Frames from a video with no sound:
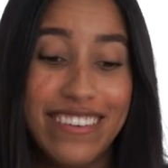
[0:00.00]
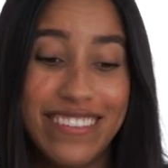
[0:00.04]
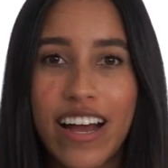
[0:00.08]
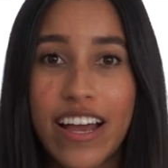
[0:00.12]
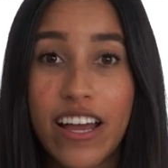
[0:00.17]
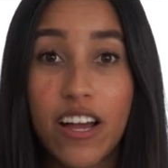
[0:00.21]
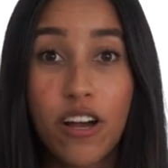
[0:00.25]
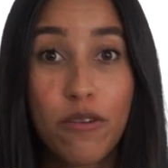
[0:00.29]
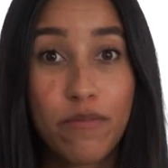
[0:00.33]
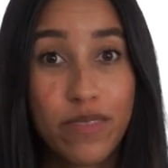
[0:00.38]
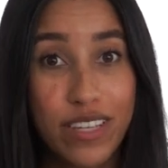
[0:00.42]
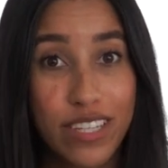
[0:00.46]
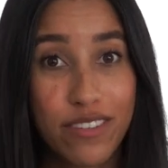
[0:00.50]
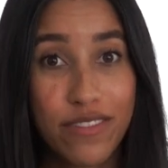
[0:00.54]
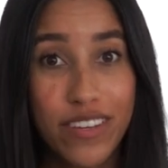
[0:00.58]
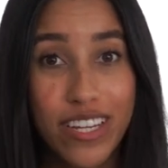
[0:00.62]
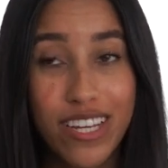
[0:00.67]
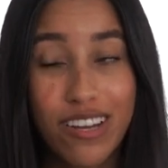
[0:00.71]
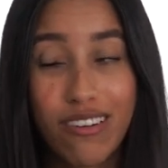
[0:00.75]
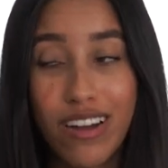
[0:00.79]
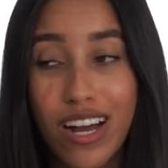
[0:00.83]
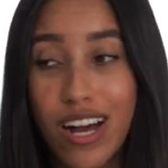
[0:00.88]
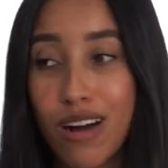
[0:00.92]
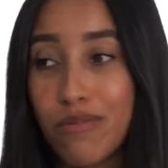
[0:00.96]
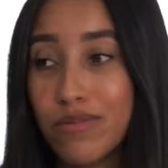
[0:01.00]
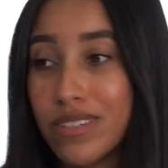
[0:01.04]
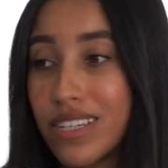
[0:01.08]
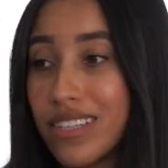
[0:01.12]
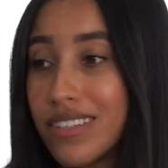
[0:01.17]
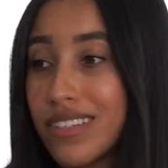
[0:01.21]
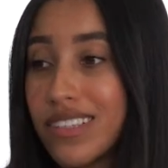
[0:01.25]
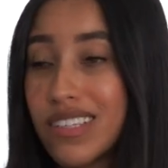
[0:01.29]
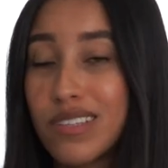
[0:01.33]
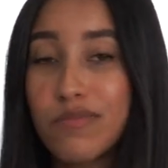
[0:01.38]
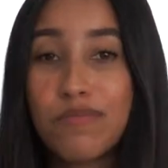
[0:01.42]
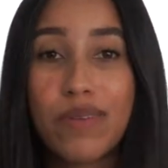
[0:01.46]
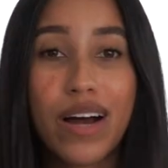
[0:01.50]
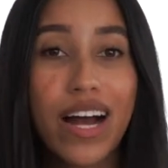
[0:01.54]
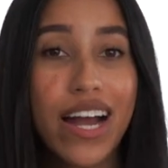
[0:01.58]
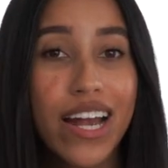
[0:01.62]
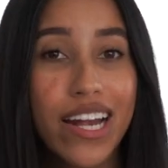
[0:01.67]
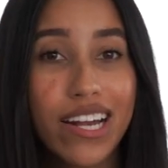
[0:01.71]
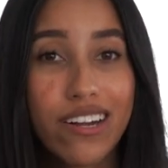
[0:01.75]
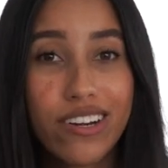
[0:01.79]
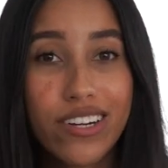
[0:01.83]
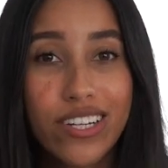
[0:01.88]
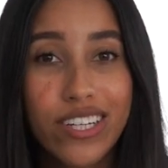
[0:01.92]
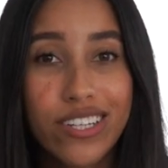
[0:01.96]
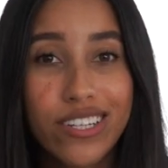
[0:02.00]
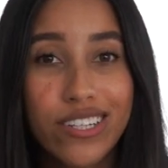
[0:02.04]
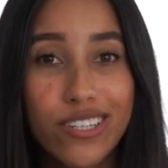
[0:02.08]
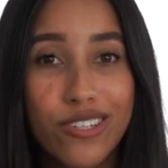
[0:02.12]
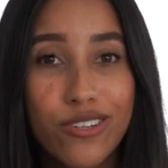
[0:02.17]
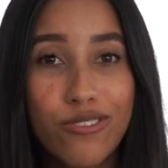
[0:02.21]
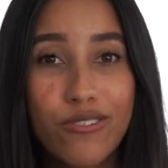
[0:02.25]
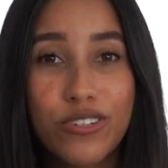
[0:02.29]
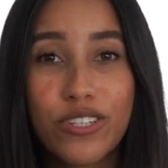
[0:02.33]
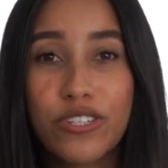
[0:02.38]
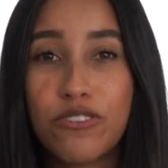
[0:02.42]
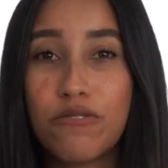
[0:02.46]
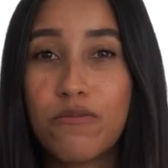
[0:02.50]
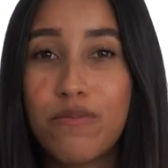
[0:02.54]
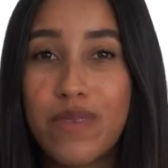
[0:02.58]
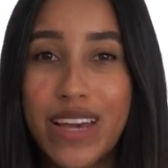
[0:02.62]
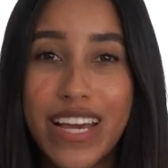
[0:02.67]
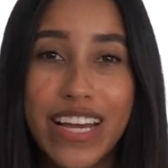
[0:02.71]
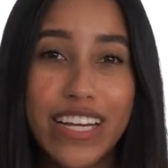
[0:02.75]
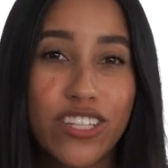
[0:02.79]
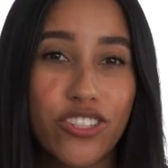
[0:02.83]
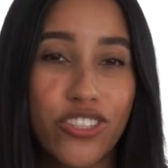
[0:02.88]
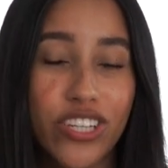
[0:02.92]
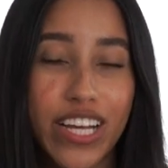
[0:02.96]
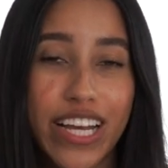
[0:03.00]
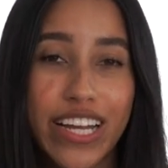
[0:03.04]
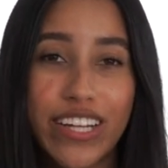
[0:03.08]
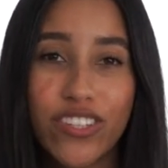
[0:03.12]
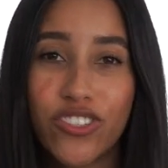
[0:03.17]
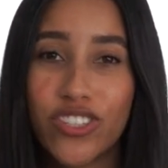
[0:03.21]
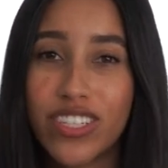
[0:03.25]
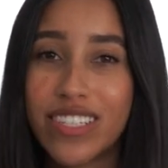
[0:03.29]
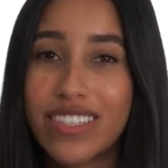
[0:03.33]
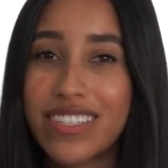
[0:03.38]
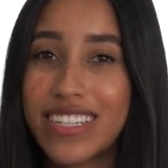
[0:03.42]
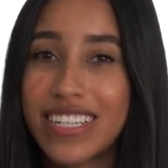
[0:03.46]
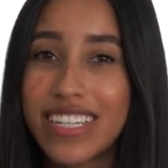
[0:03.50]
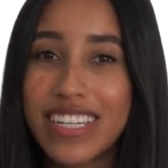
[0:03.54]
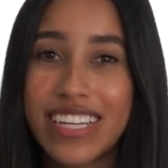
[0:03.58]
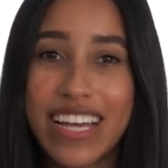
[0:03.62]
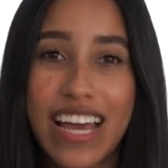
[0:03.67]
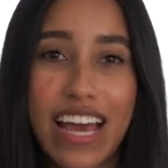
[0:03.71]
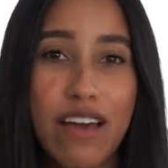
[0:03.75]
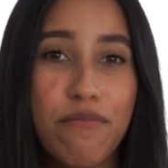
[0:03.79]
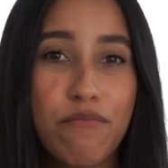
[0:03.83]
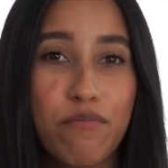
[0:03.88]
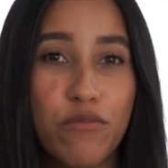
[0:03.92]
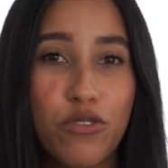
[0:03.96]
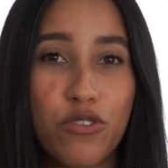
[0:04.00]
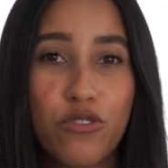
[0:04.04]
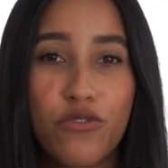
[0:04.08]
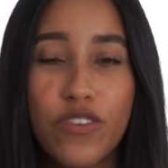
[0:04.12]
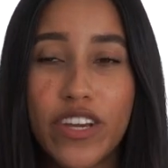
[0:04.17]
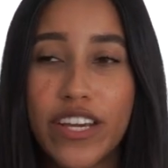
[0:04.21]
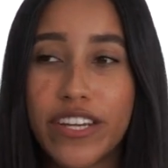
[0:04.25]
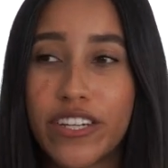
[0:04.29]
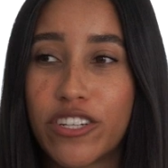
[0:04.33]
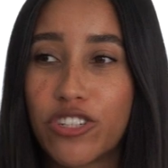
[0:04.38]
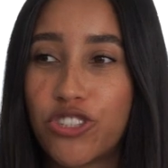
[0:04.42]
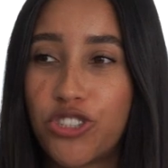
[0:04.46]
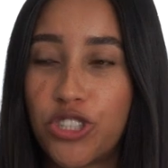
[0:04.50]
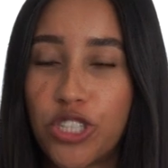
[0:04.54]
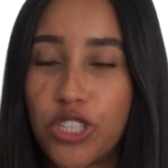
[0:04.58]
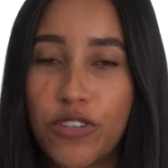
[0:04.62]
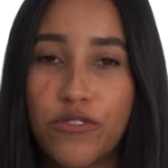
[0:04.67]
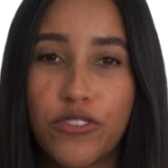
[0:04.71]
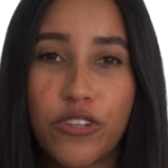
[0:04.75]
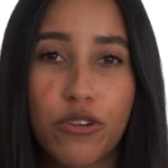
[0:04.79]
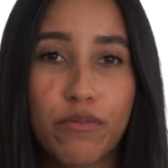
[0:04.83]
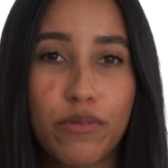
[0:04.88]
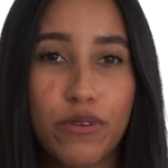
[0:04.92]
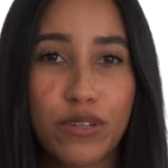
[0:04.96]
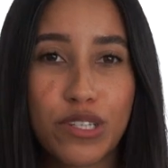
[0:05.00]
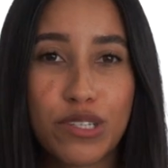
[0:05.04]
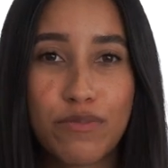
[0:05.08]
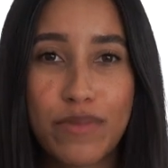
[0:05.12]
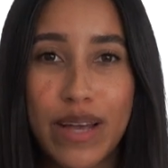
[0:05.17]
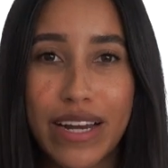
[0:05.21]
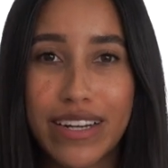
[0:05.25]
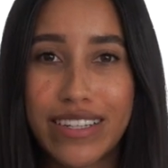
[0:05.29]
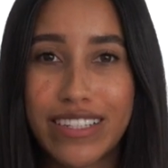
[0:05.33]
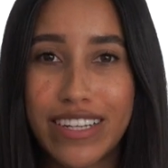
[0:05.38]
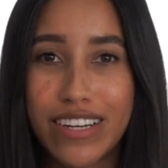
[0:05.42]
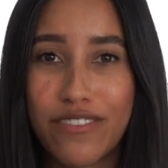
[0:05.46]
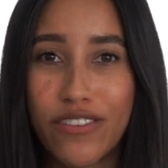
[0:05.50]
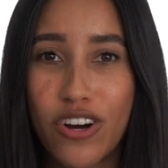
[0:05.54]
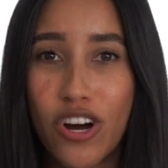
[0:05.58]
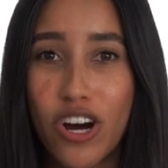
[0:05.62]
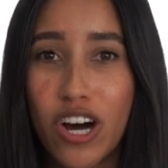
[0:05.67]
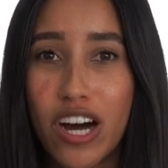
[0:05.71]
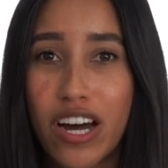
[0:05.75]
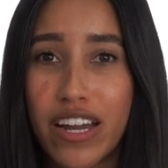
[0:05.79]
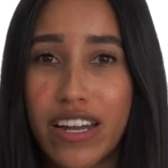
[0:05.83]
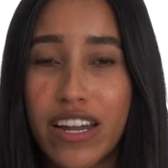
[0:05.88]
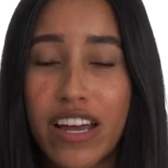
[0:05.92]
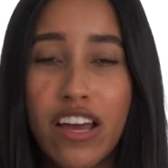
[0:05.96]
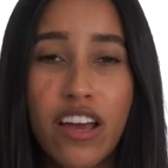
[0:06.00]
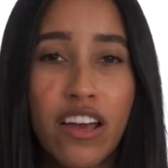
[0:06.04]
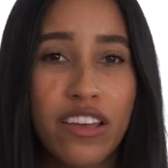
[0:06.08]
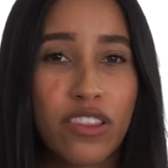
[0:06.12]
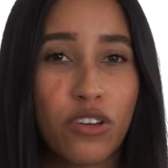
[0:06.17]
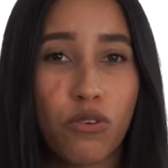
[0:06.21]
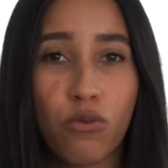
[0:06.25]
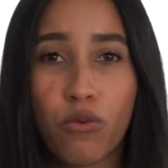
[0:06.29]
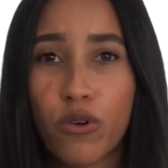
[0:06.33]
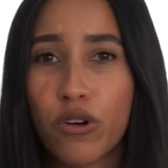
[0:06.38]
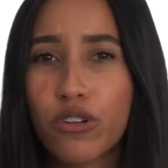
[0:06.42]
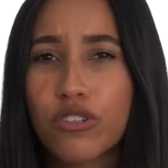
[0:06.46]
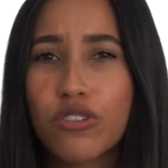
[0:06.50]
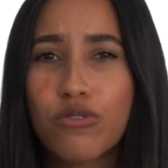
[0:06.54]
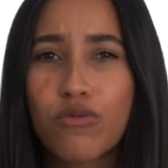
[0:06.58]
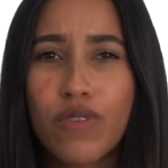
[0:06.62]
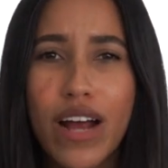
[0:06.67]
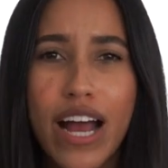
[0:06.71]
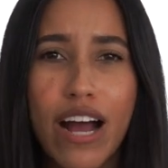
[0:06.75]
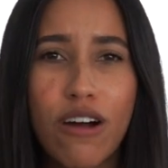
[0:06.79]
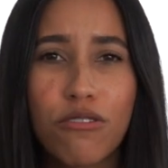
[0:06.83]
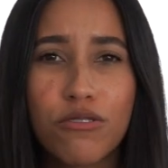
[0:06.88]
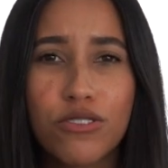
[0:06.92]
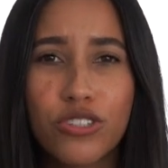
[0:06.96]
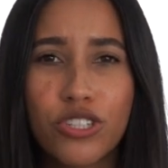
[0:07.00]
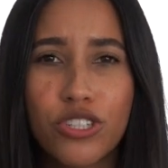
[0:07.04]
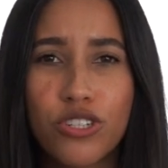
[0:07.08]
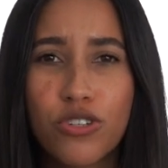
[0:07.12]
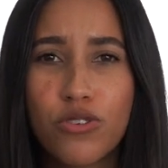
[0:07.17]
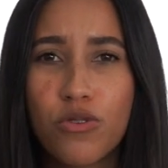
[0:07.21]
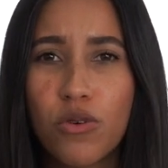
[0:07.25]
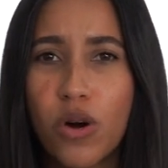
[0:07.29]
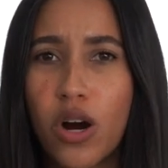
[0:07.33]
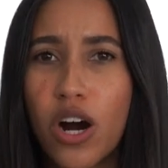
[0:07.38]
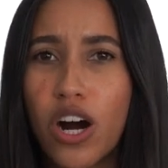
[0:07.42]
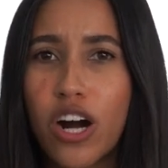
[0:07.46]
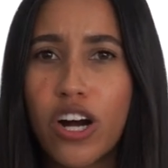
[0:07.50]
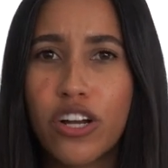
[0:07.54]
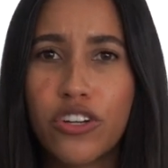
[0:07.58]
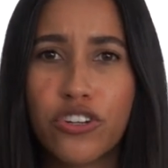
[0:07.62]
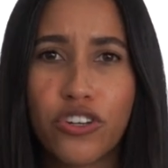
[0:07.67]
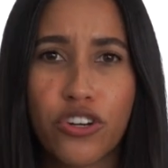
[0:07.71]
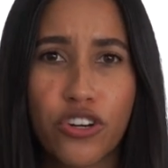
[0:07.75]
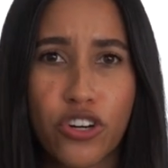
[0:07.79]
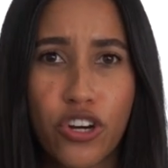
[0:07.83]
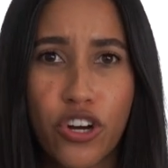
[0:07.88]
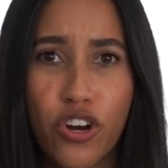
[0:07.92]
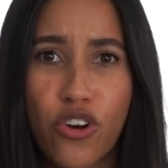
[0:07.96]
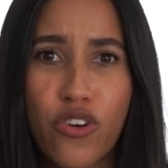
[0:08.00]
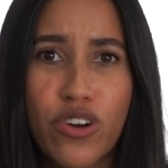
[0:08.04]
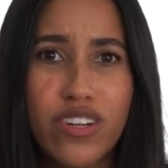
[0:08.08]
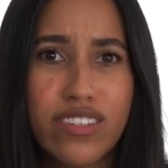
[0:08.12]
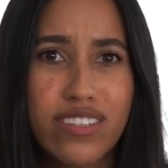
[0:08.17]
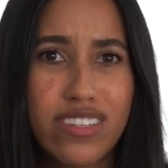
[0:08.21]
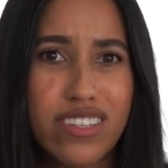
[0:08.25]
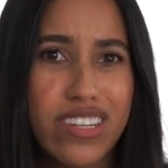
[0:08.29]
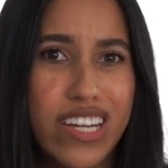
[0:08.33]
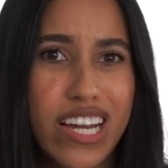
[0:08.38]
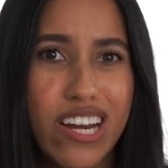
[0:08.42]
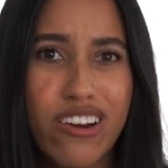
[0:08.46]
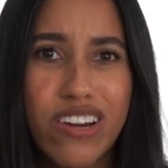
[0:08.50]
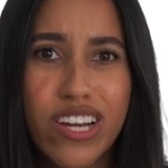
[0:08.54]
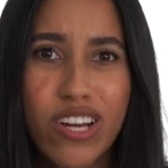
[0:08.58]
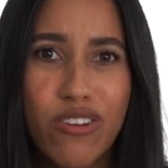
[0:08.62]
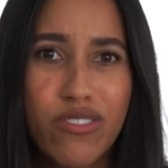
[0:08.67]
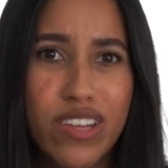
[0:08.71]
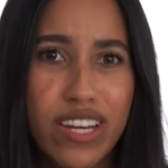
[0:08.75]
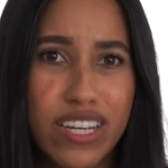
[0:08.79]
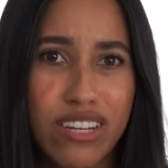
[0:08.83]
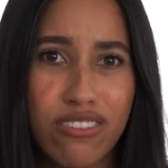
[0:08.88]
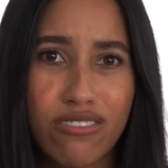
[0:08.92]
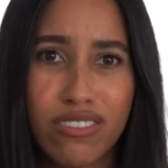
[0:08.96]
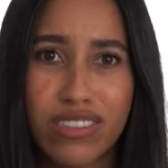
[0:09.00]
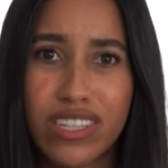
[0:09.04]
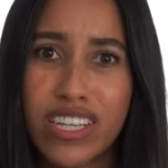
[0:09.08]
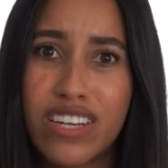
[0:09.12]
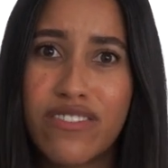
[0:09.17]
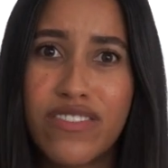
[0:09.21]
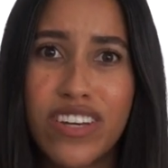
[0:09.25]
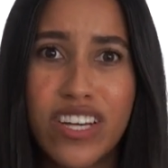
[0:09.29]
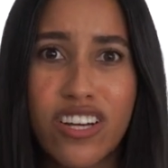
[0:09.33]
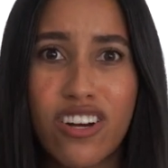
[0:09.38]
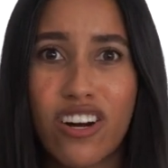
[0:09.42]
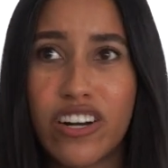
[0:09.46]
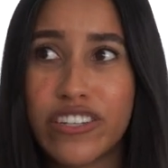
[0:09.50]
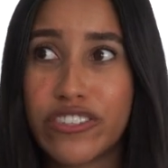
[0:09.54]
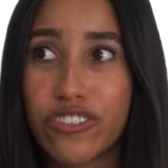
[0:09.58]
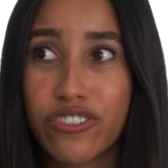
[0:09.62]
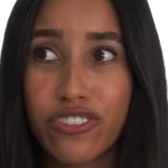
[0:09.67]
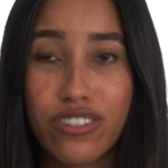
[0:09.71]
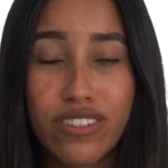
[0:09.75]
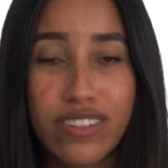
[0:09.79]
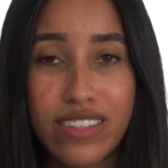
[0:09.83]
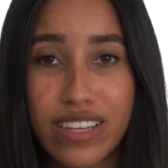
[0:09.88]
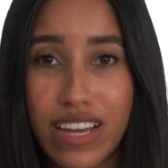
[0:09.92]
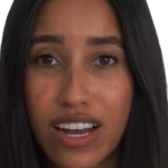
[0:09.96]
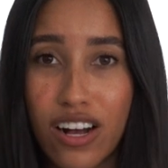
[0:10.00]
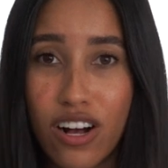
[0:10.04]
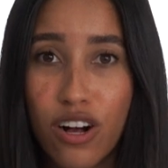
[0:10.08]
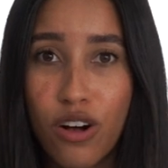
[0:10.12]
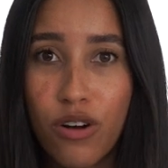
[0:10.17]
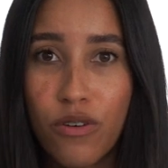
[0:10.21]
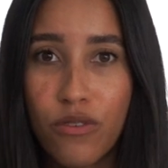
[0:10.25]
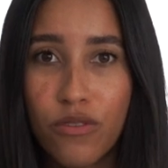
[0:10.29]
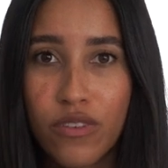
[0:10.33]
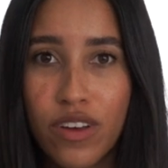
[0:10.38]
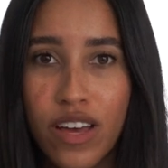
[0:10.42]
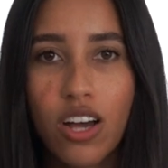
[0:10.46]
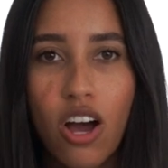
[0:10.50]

I hope this video helped inspire you to make changes, to get moving, to shift your perspective on the world around you, on your current scenario that you're living, on yourself.